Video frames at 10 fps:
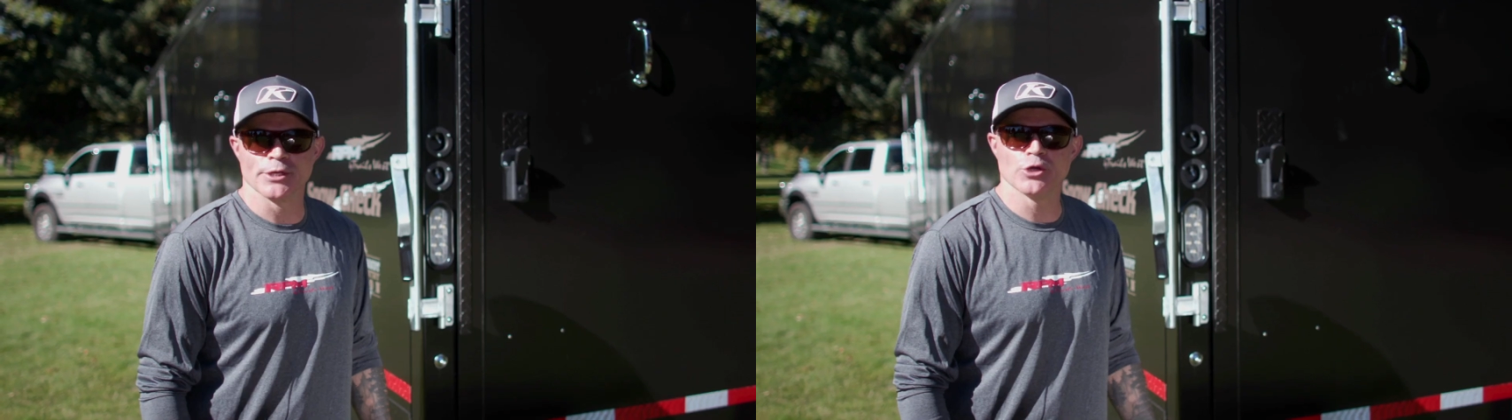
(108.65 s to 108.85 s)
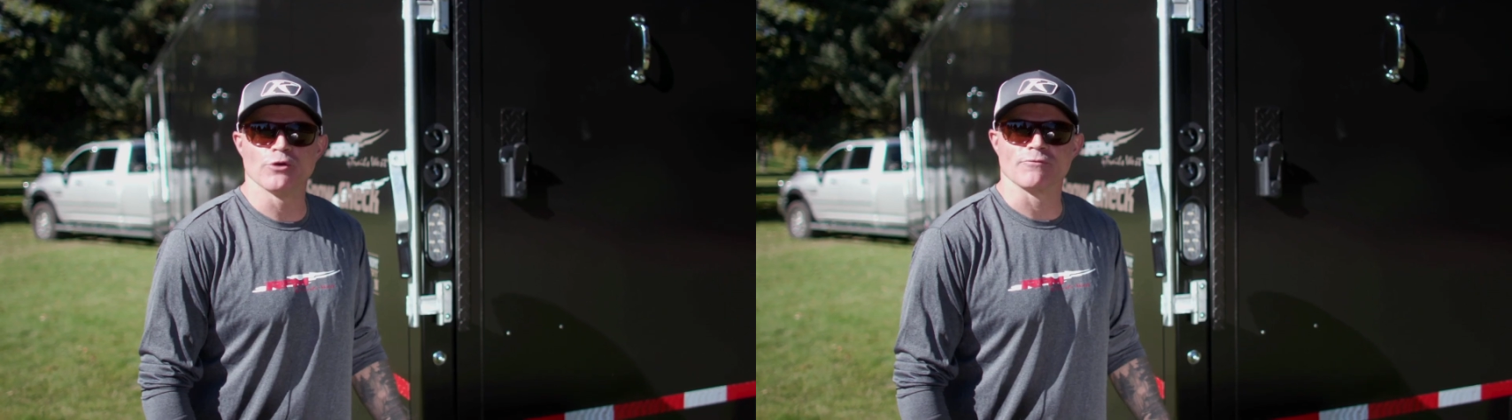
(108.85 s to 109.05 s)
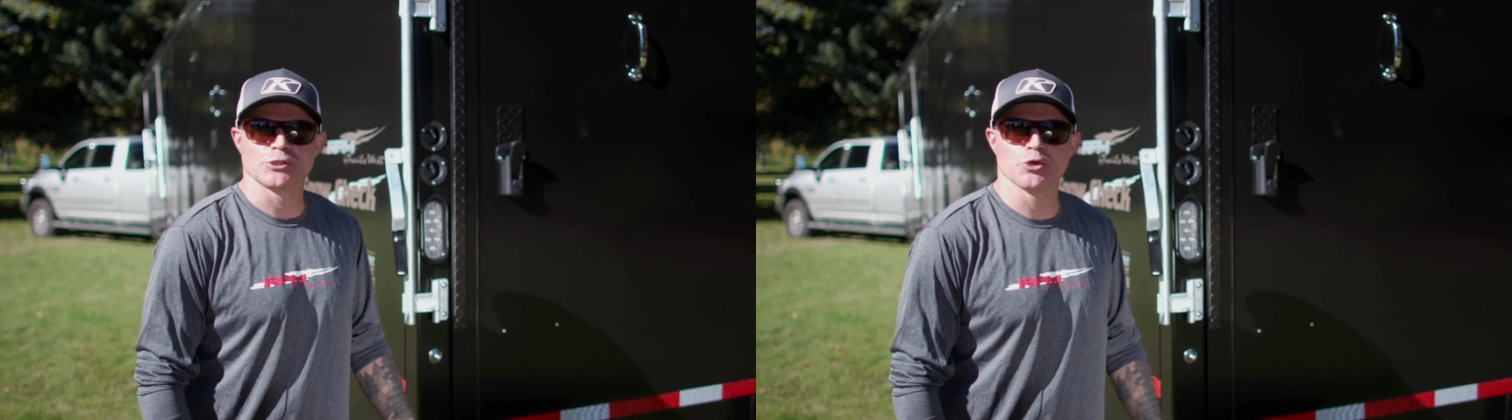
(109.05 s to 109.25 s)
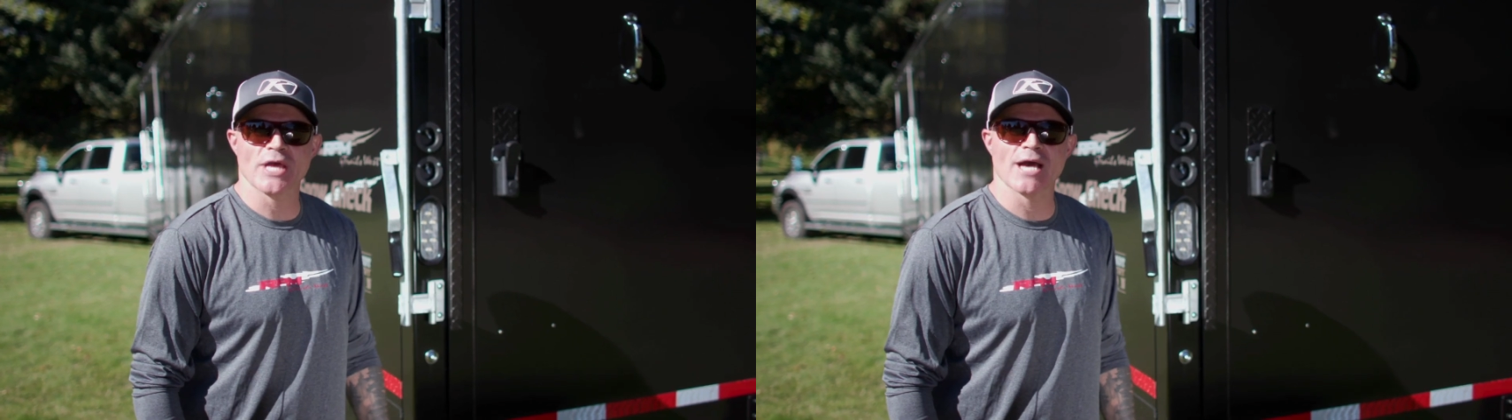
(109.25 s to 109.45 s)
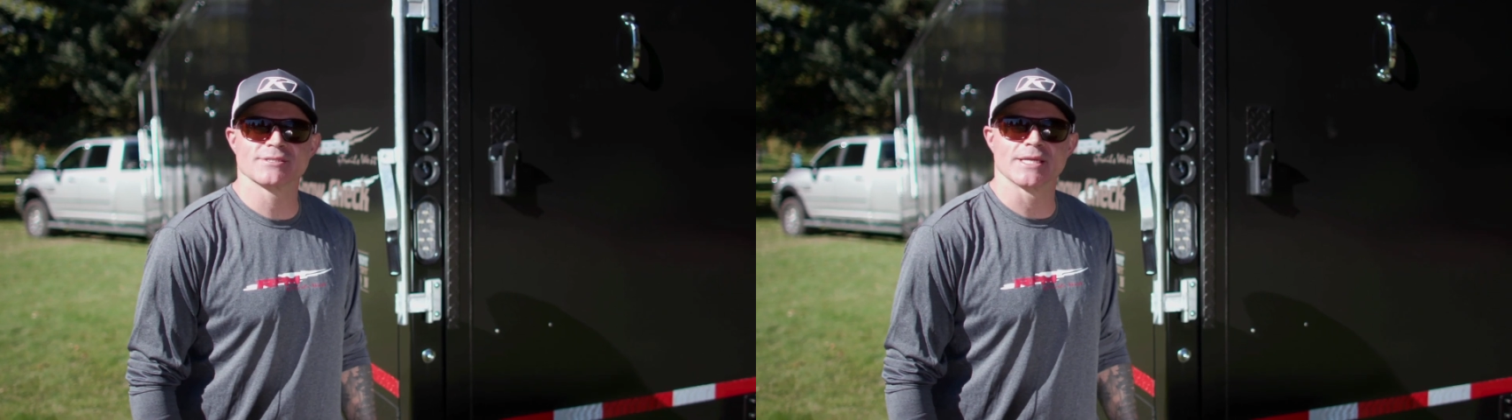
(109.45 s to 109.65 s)
But new for
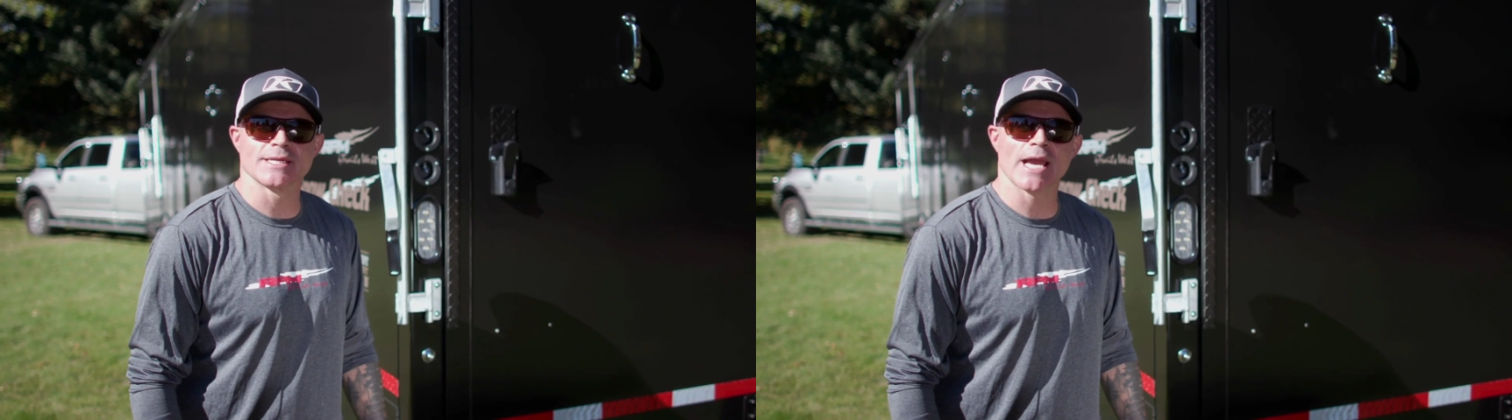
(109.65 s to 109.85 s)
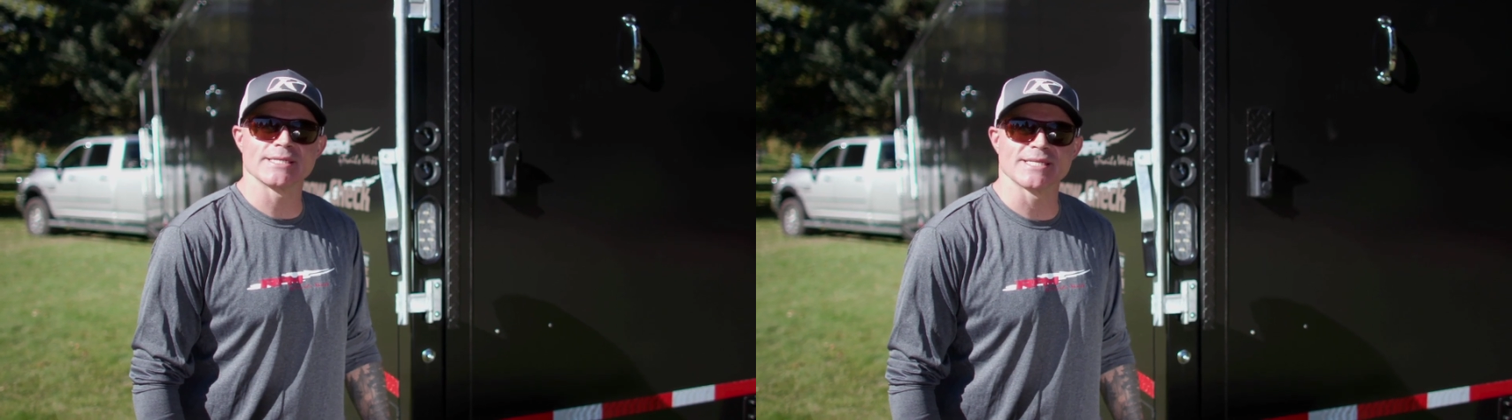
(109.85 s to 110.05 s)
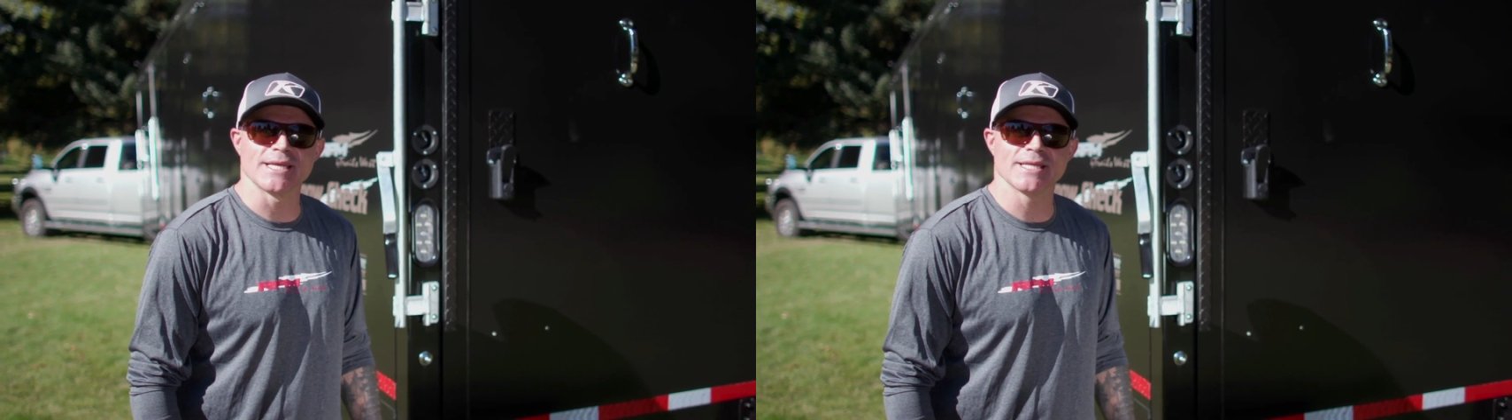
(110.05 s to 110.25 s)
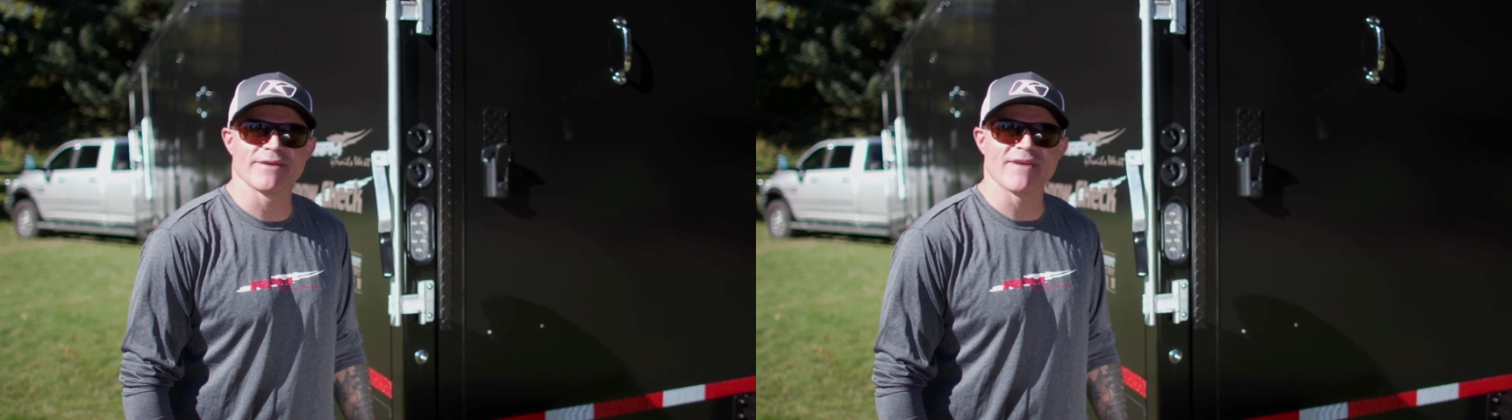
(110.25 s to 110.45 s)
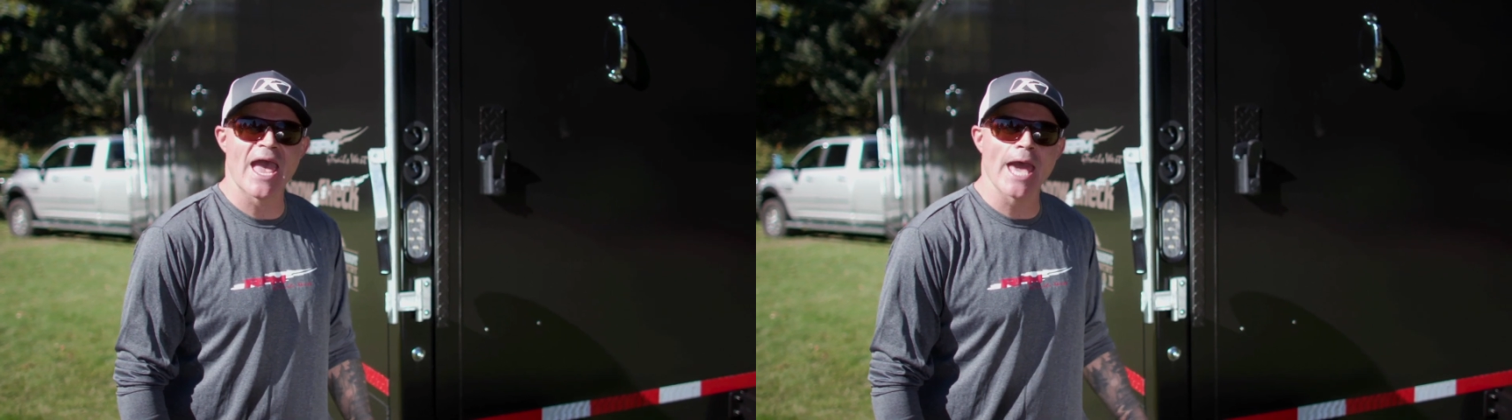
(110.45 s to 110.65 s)
2019,
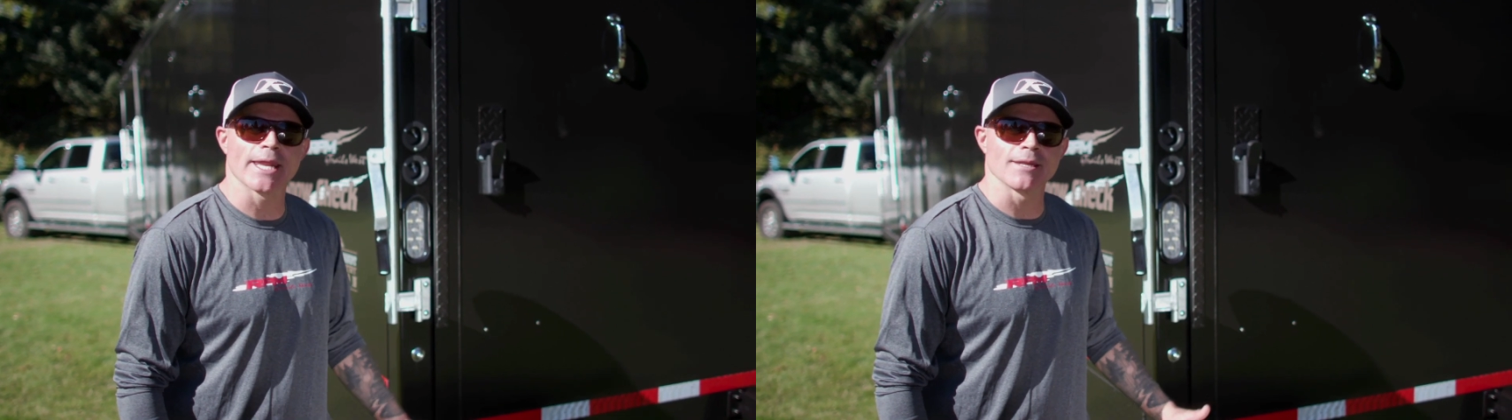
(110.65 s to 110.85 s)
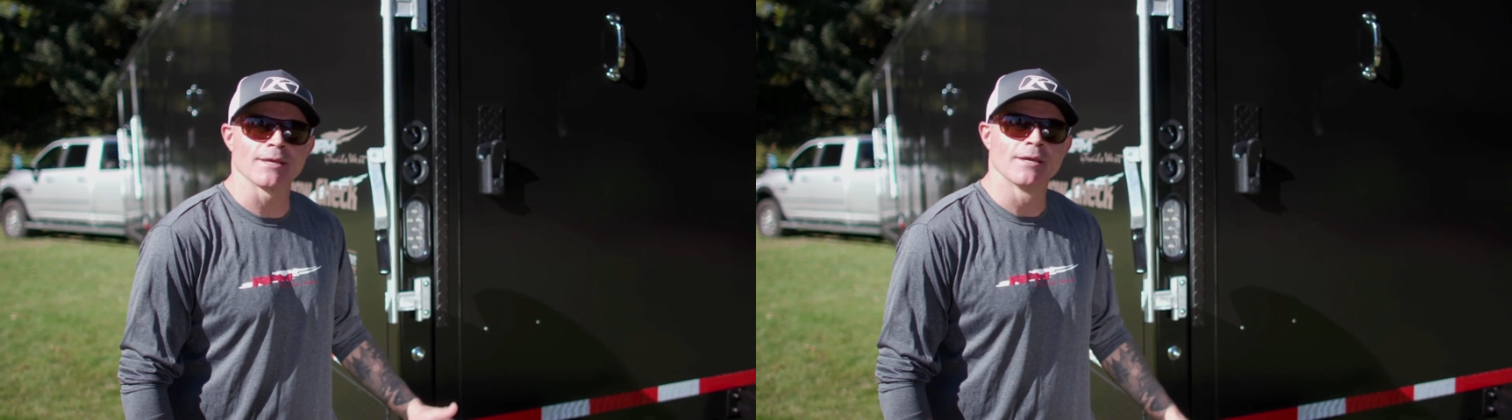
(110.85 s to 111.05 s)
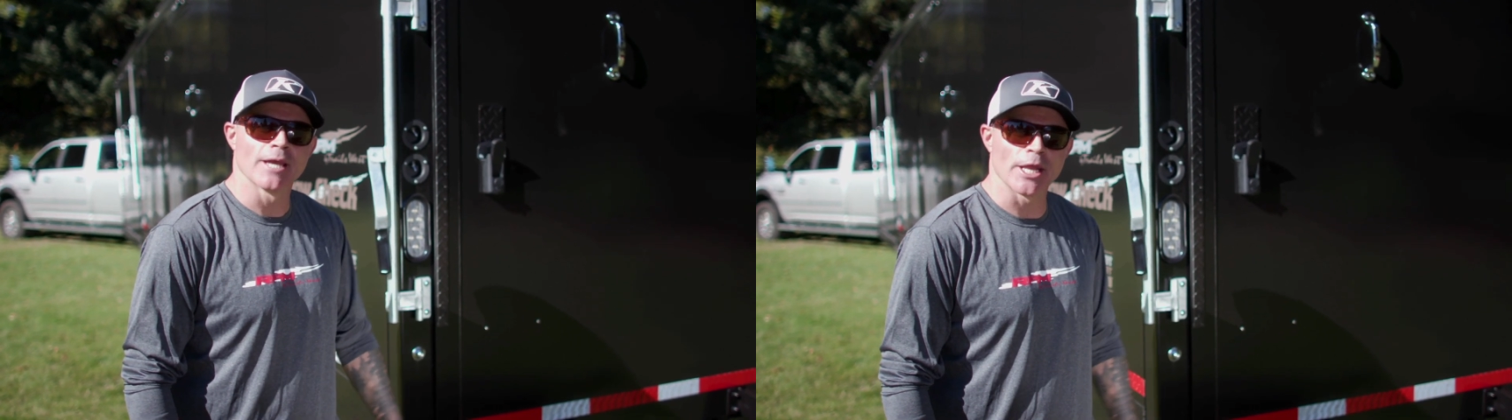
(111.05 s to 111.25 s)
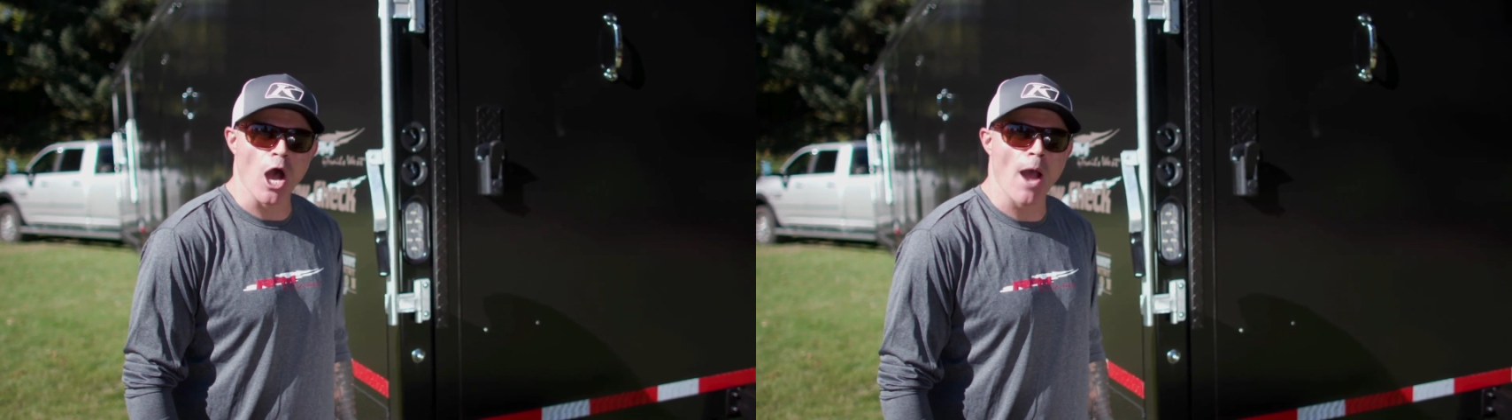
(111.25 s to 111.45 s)
they've added an